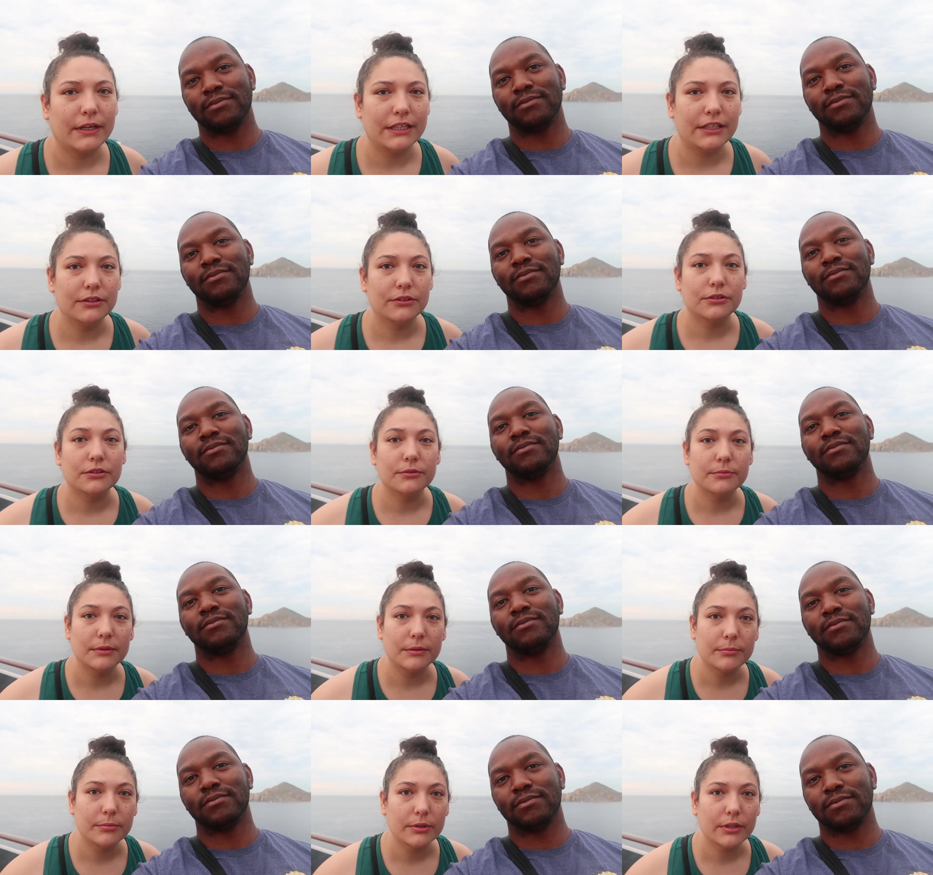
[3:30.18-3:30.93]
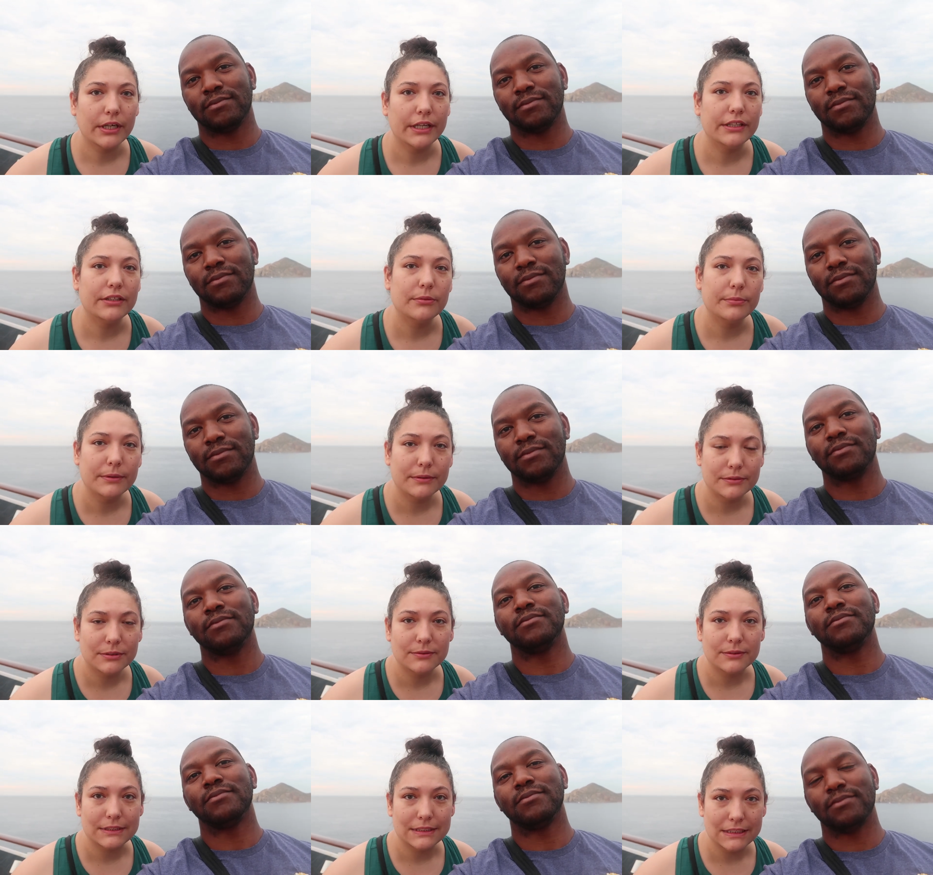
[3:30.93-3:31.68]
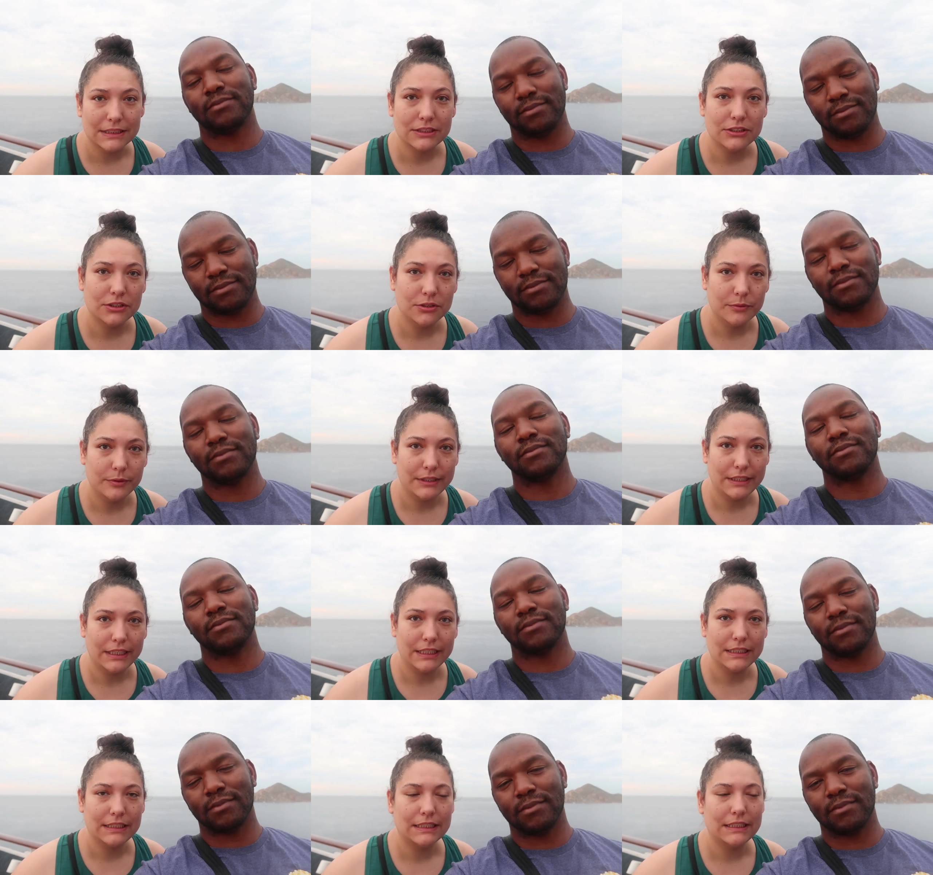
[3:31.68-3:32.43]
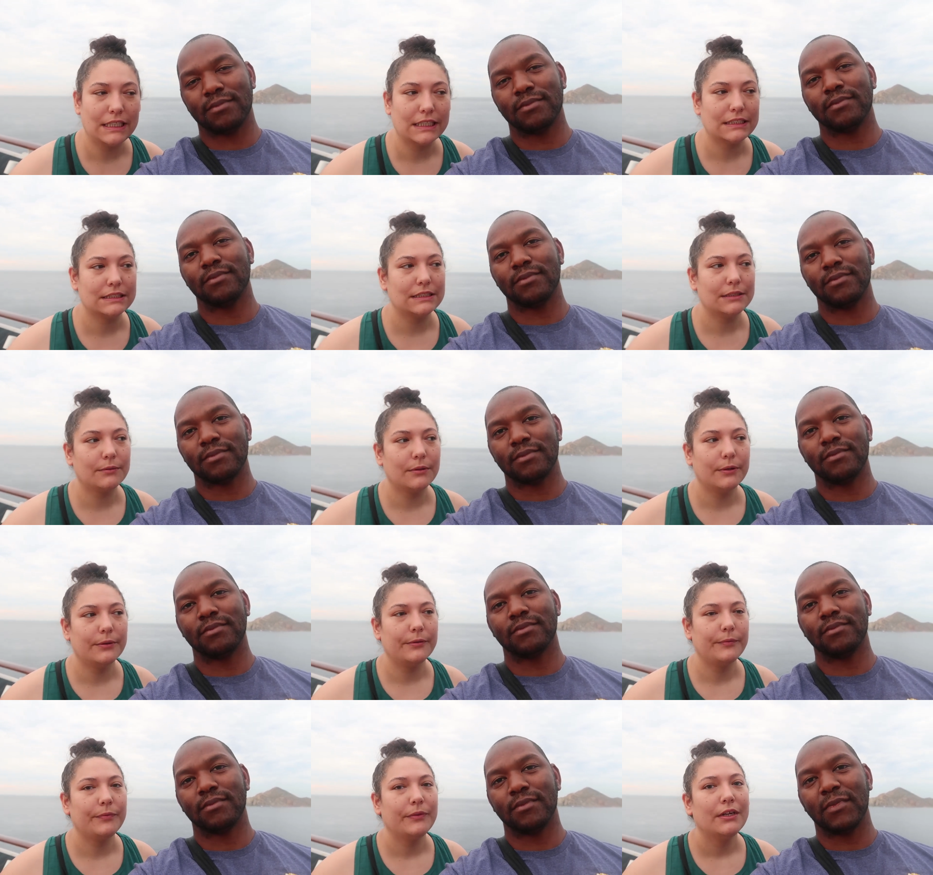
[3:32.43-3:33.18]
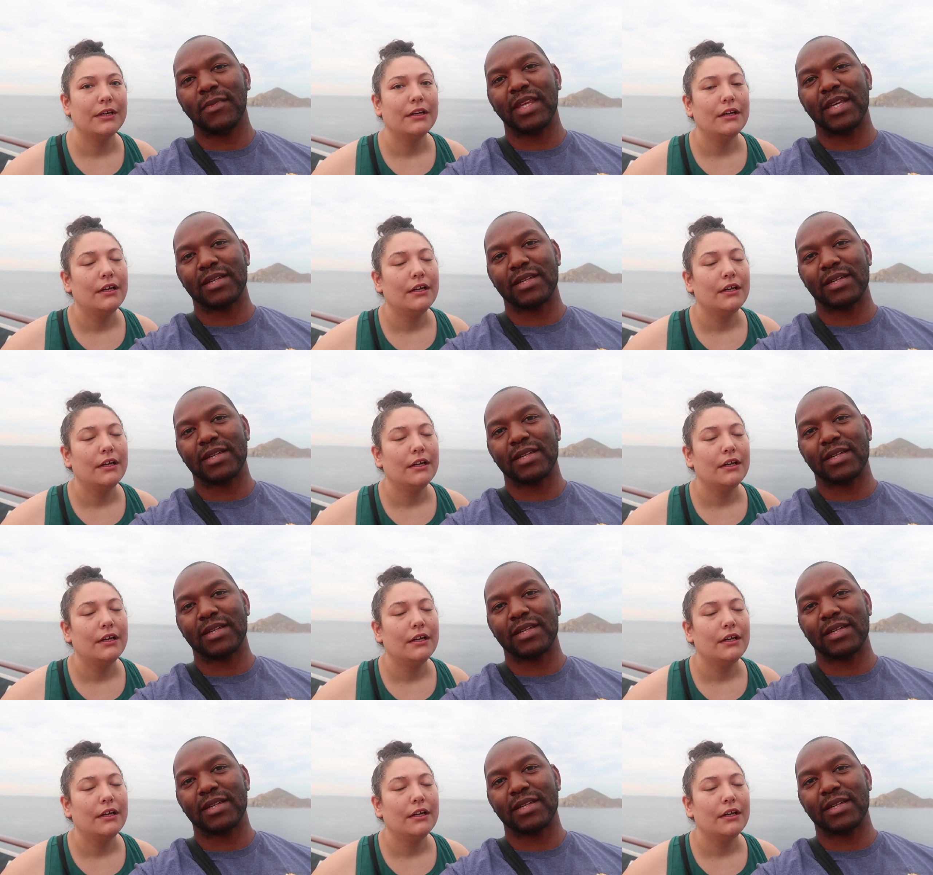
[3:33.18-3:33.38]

Speaker 1: find a crew member and they'll be able to assist you with getting to deck 0.